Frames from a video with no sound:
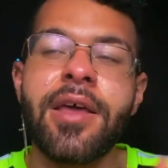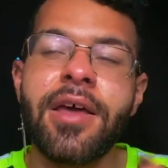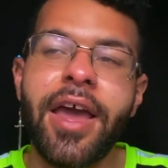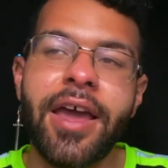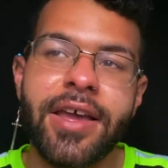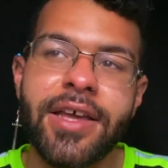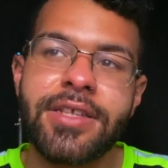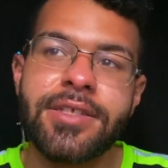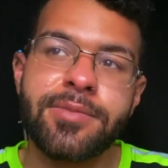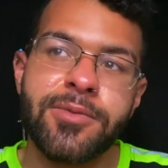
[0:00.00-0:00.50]

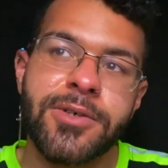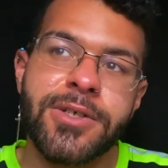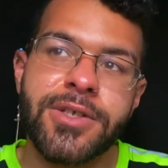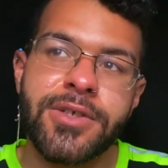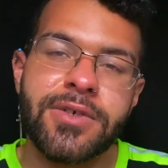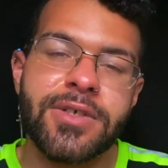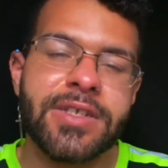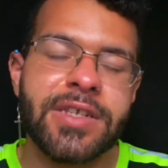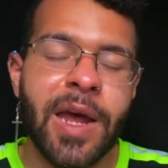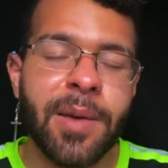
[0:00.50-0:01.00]
I guess more
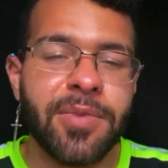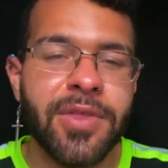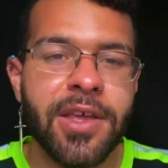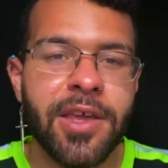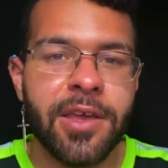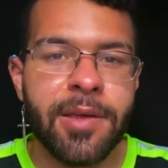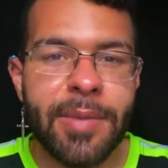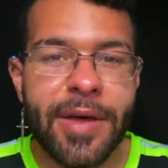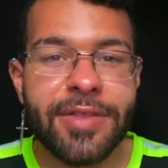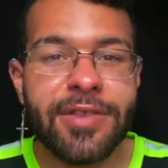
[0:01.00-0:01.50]
so, stop
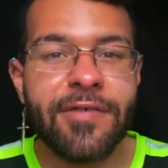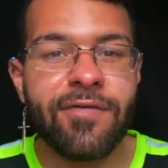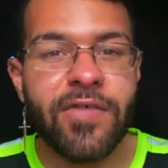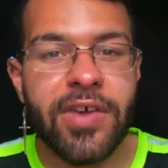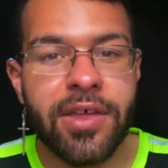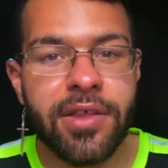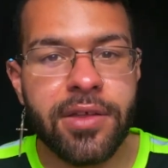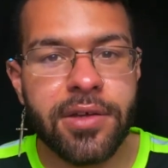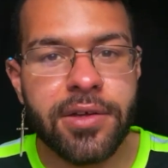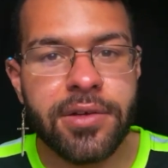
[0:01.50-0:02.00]
thinking about the
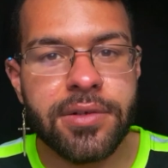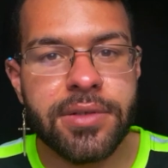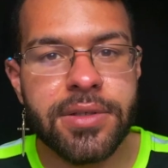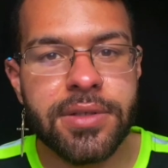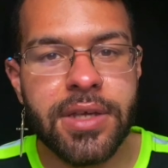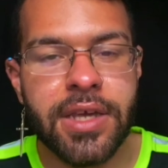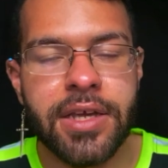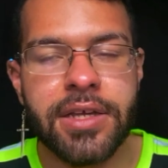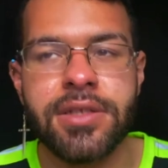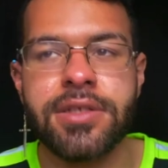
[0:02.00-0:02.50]

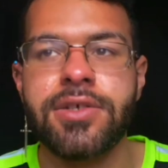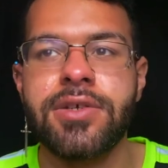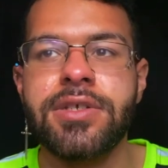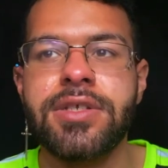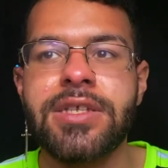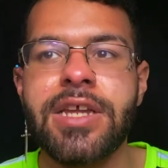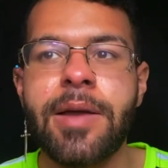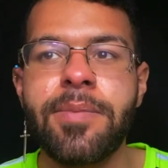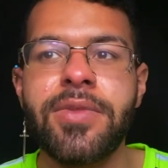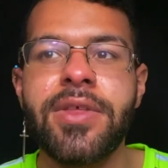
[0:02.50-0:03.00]
failures, Cancer.
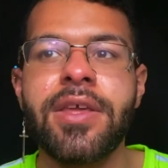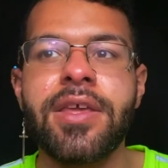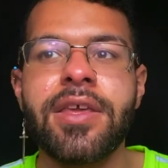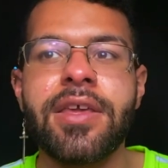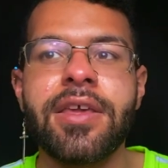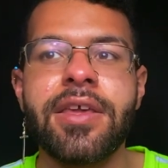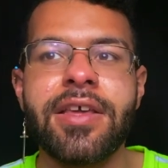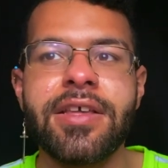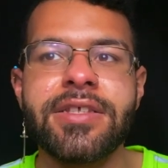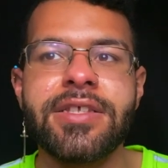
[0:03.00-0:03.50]
Stop
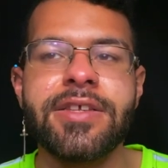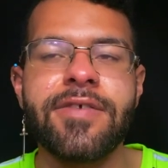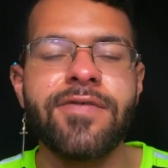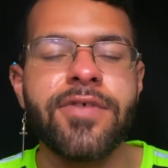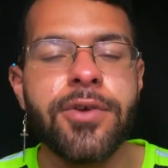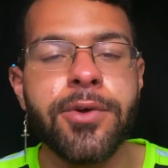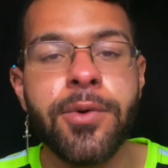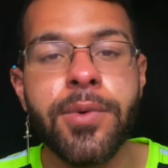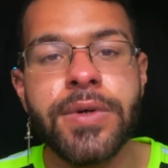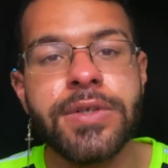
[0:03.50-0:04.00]
thinking as if
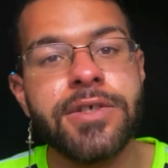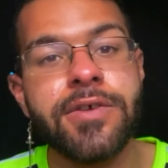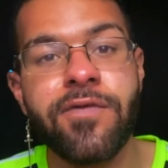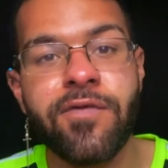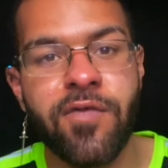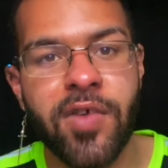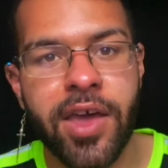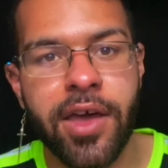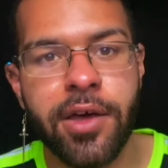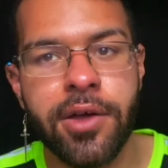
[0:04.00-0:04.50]
you're going to
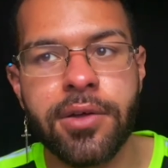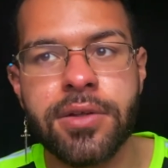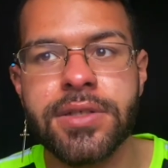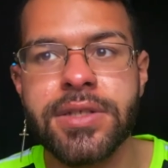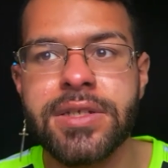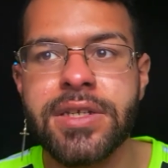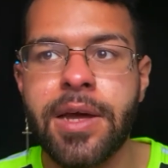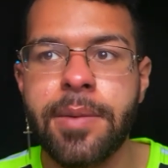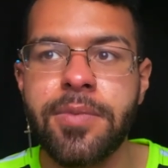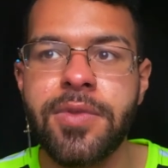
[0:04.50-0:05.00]
fail.
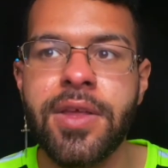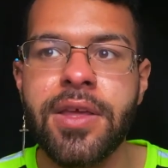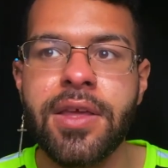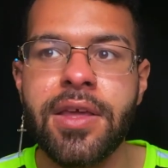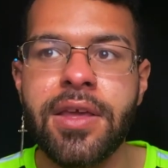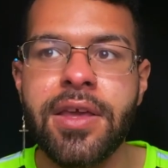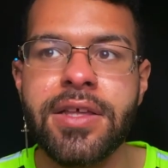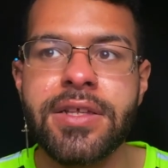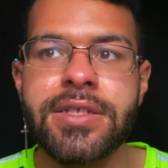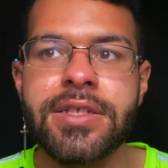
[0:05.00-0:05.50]
Stop
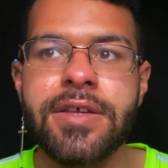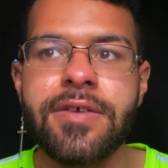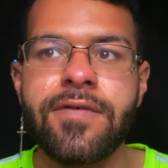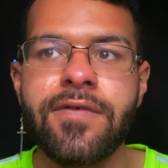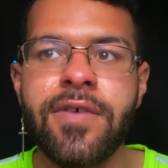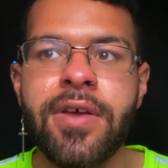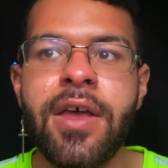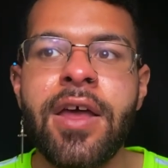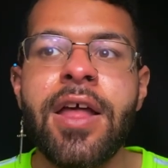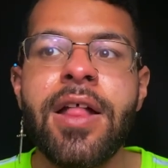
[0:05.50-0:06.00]
thinking as
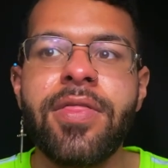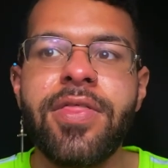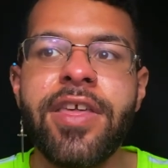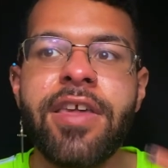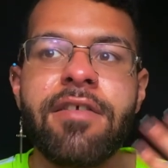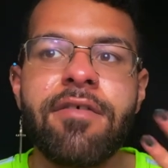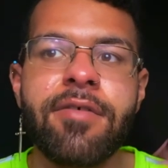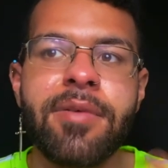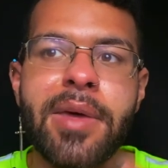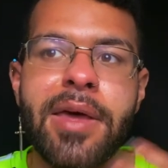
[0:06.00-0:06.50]
if
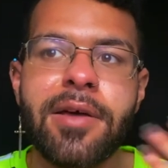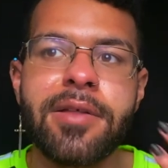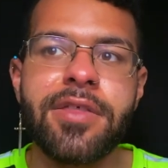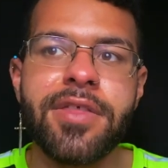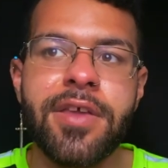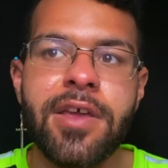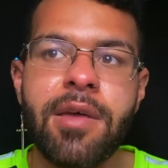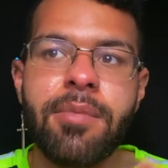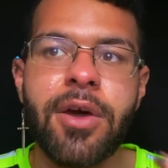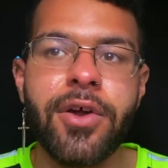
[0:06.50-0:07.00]
think about
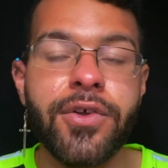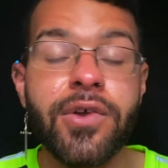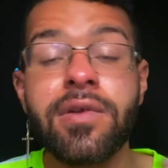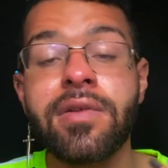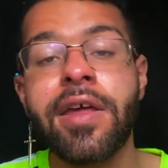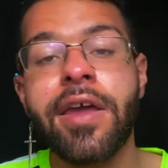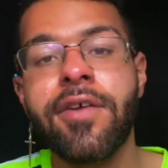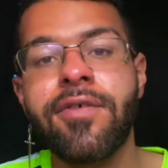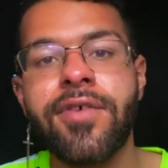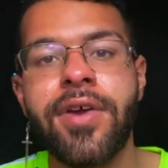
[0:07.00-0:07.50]
think about your
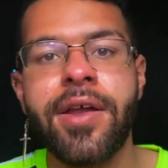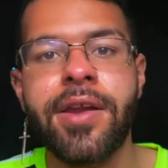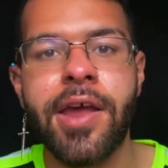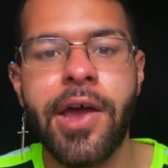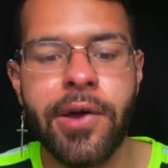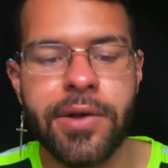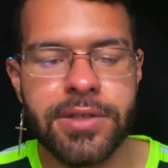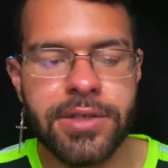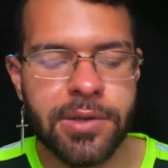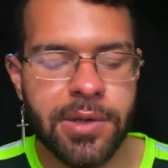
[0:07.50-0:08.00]
life right
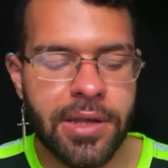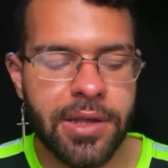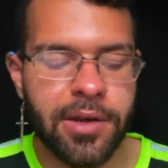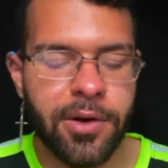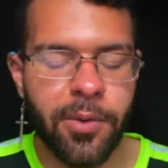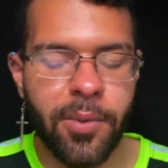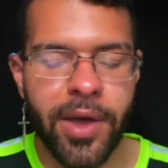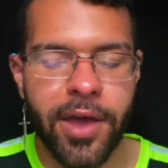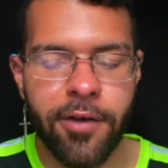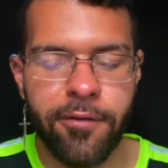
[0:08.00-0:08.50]
now as a, in
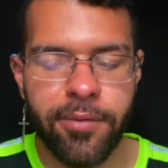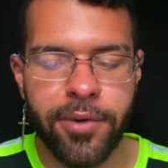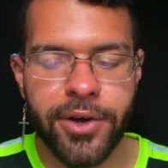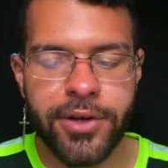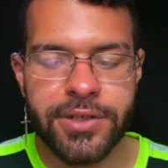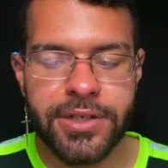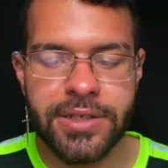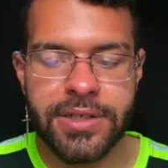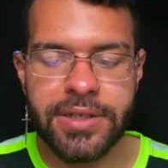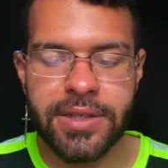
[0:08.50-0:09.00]
a way where
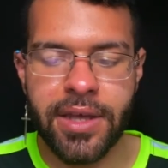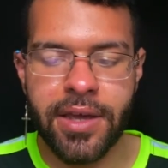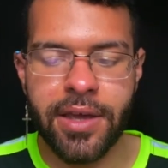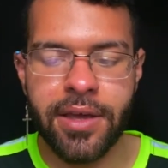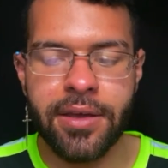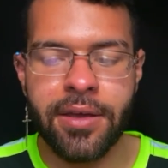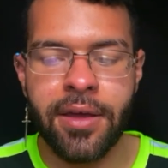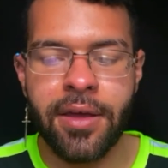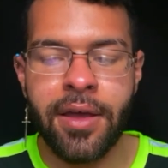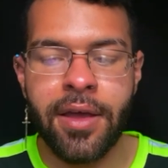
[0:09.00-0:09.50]
it's just
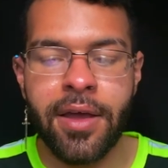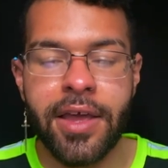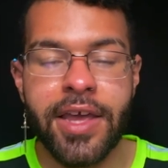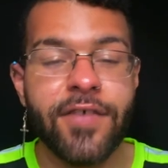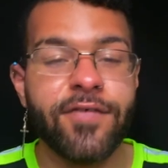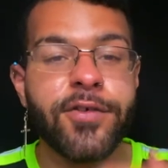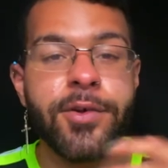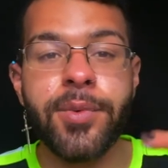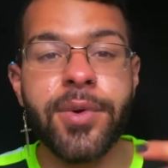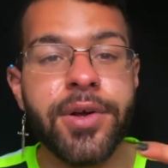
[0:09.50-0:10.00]
like
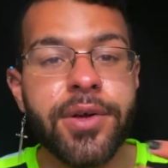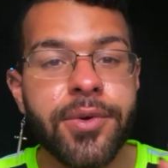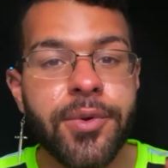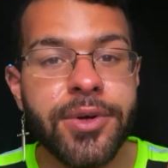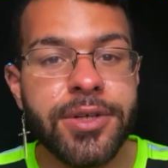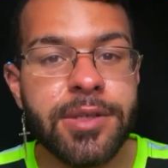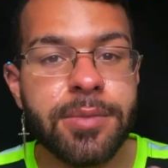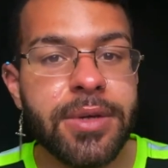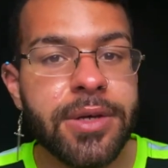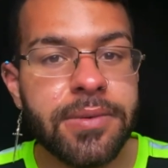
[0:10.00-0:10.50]
if you weren't
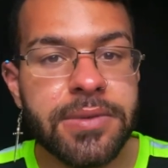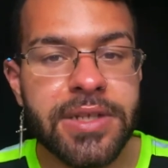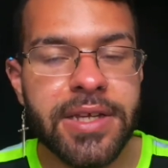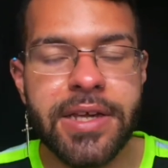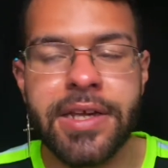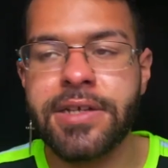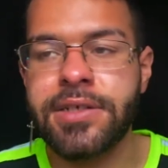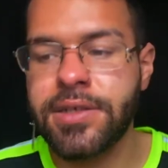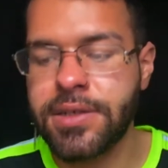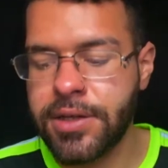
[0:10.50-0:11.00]
going to be able to
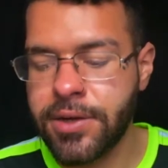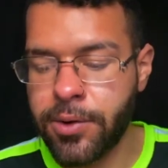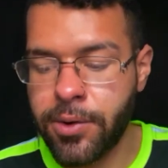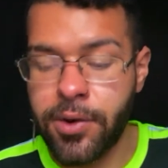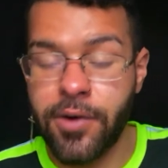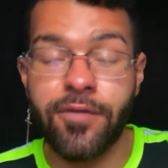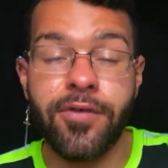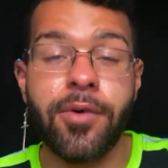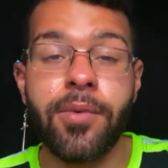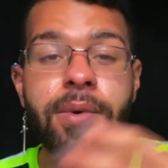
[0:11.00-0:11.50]
handle it or
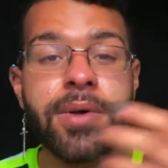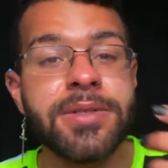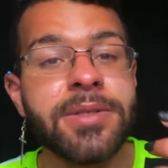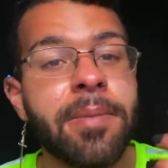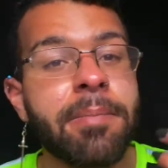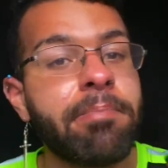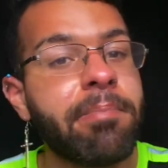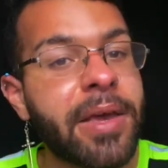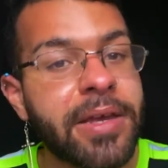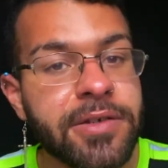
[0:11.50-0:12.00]
if it
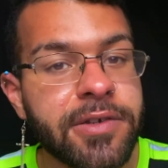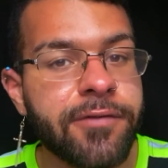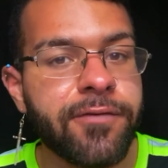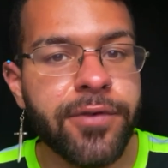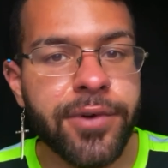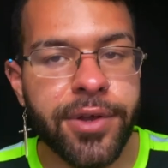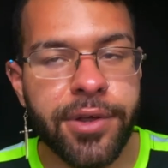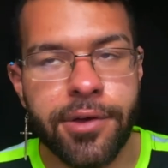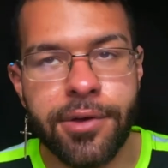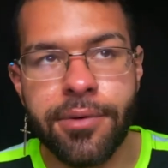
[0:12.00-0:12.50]
wasn't meant
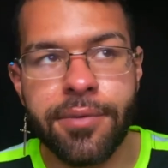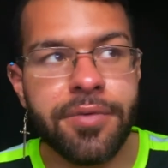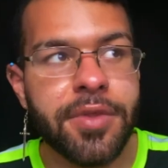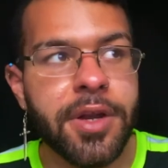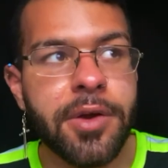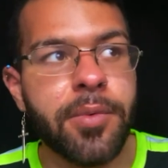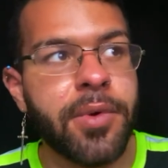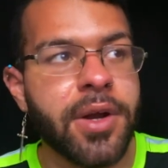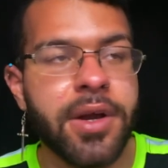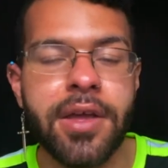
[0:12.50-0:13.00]
for you, then
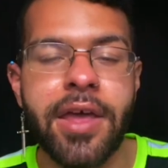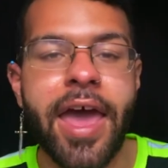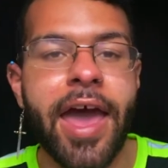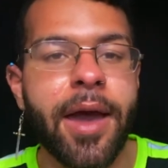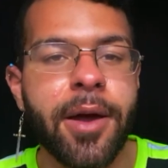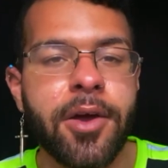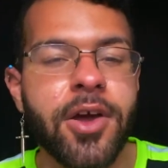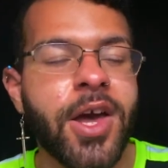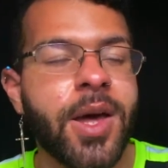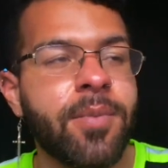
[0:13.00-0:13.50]
it wouldn't
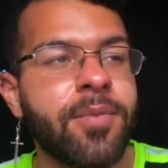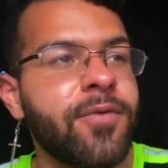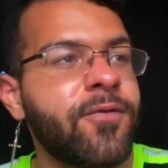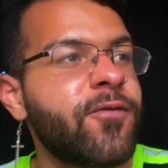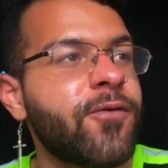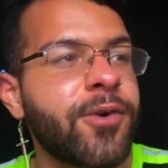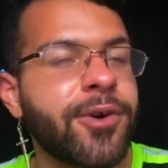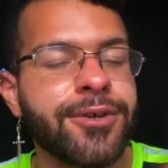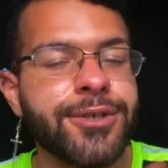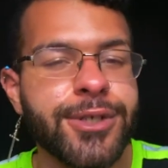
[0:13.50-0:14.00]
come
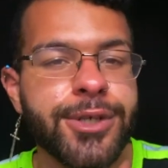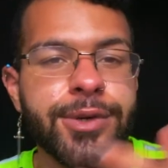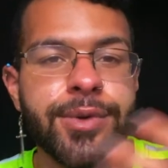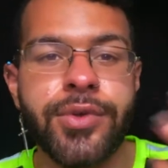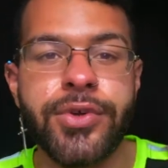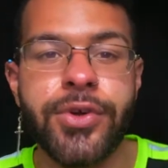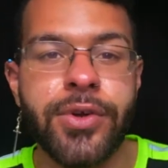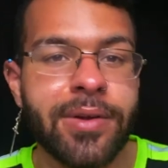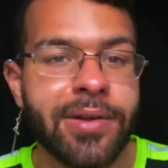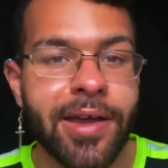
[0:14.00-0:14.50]
forward to you
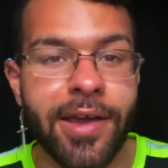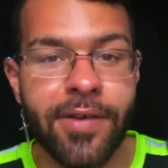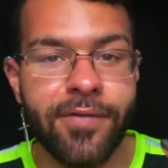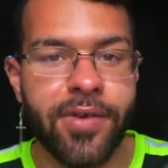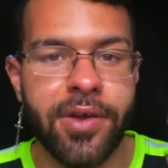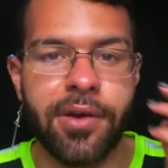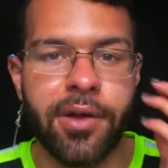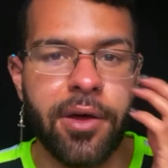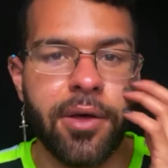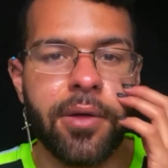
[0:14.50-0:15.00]
in your life
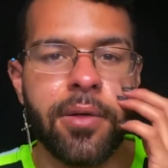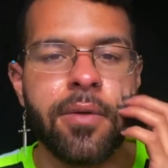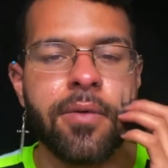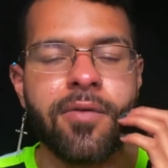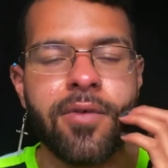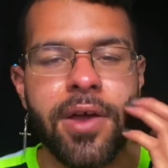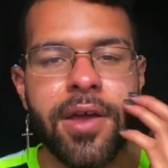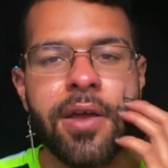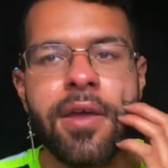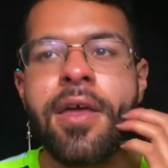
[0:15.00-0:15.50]
at all,
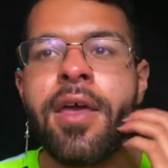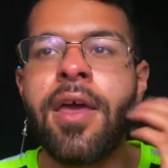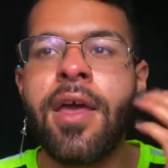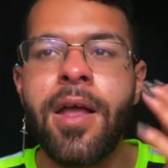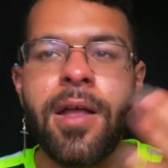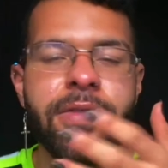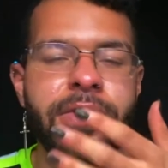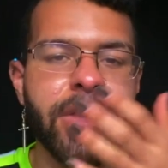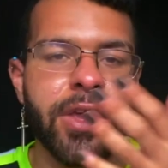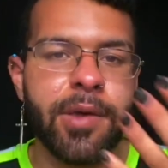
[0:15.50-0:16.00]
right?
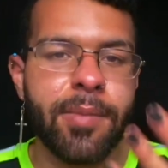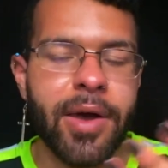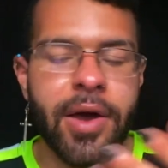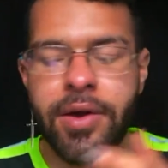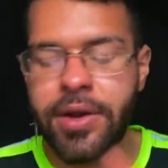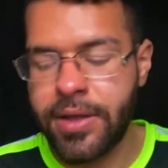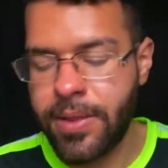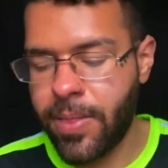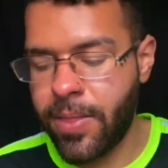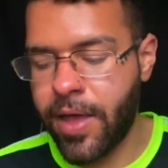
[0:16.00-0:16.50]
Think about
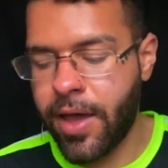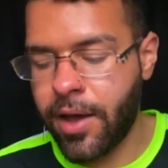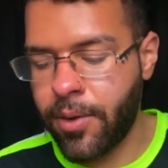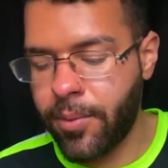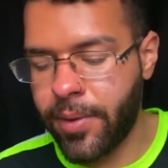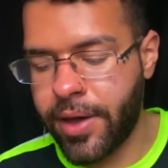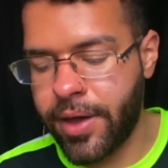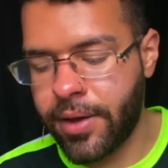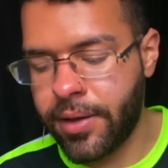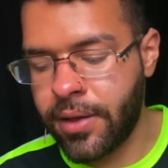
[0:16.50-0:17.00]
it in that
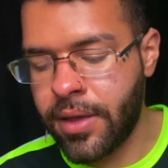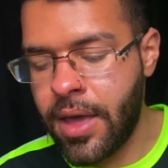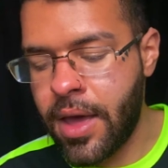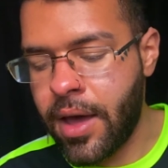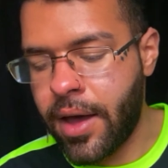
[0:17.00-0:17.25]
way.